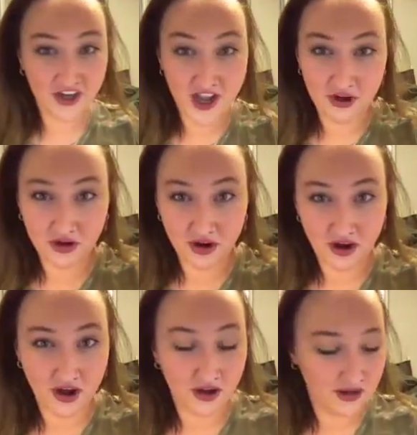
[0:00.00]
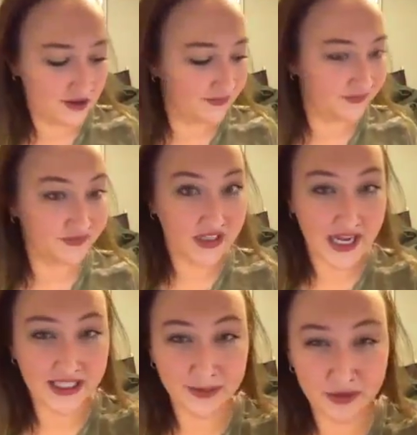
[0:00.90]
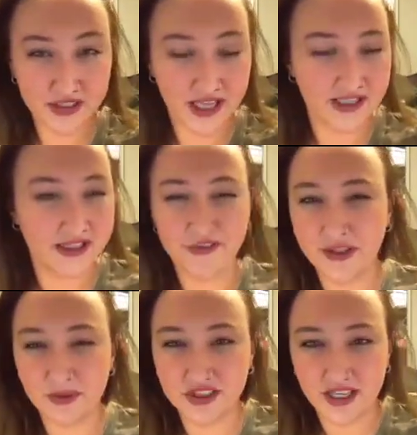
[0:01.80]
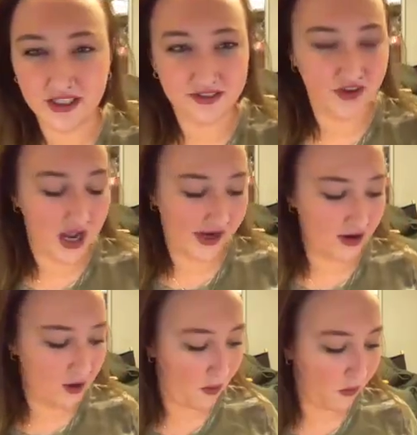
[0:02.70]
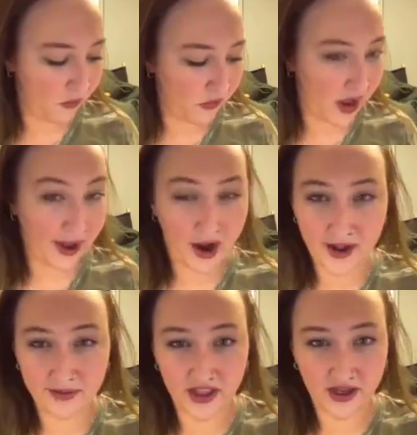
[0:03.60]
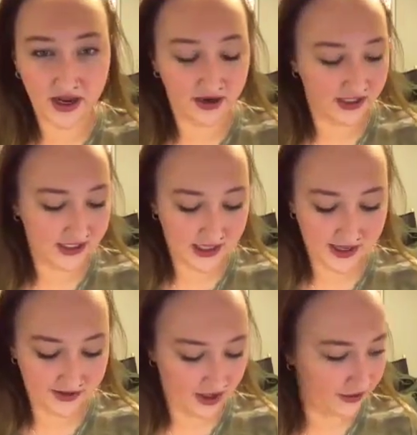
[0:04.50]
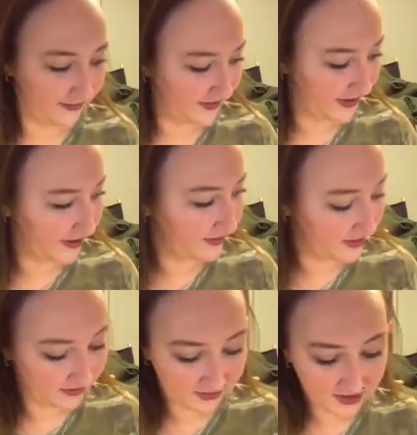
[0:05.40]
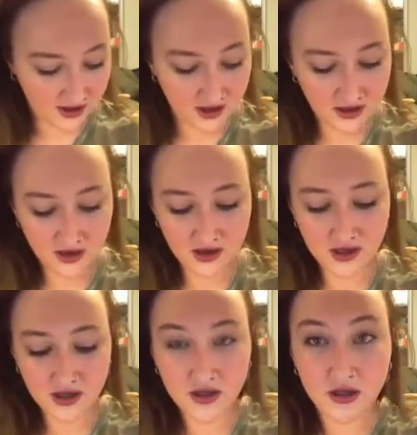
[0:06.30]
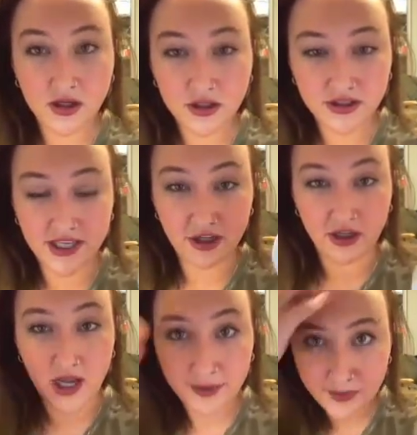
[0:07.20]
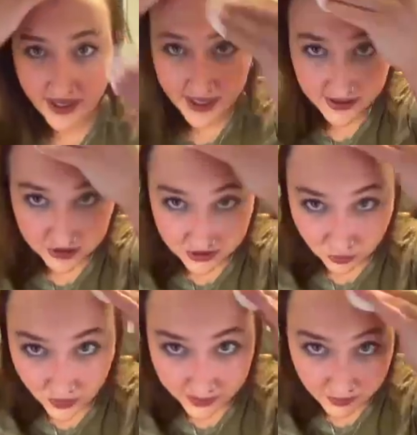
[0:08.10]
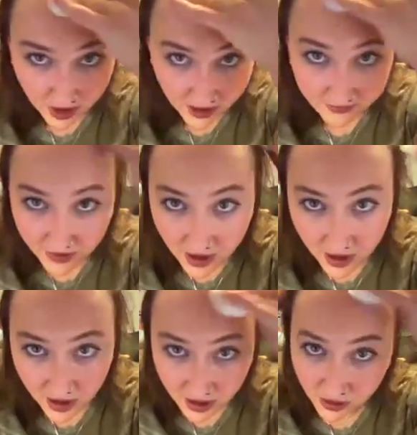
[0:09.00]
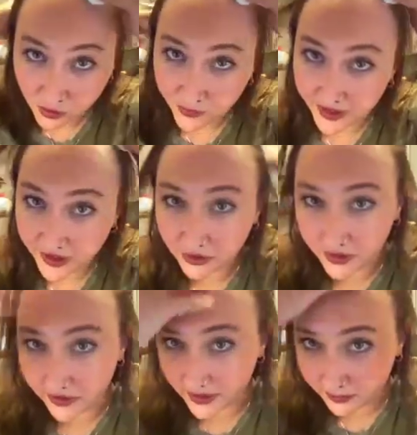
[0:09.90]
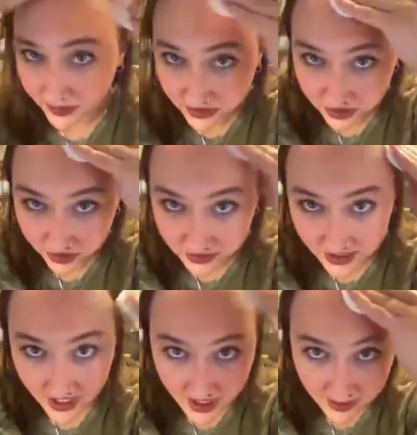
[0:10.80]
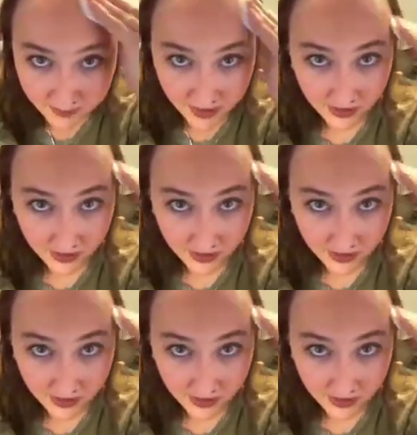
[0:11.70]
your alcohol, 90%, 70% is fine. I think I already said that in the other videos. Take your cotton pad and just wipe off where you are going to put your tape.